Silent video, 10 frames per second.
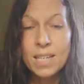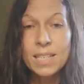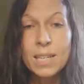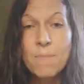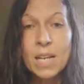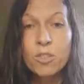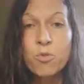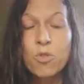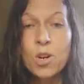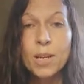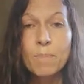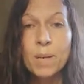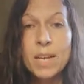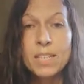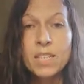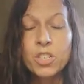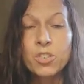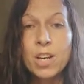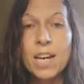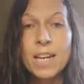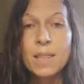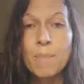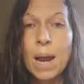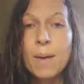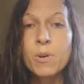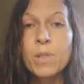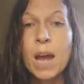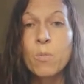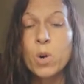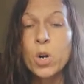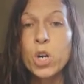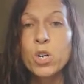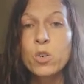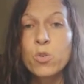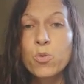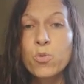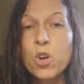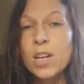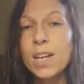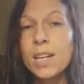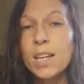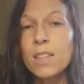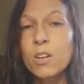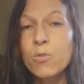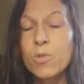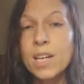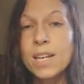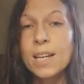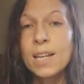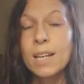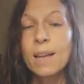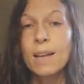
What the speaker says: says he makes crooked places straight in the Bible? That word crooked in the Greek,